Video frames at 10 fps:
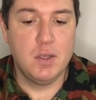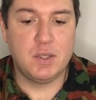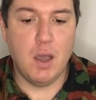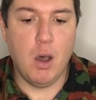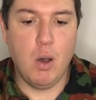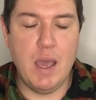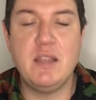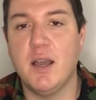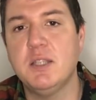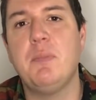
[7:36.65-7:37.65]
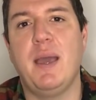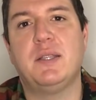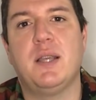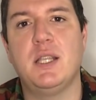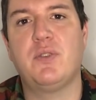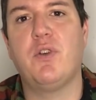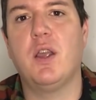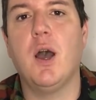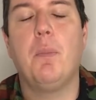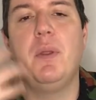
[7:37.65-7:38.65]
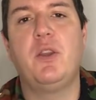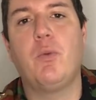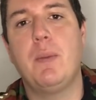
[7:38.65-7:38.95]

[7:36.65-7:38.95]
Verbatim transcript: So it does make sense for a company to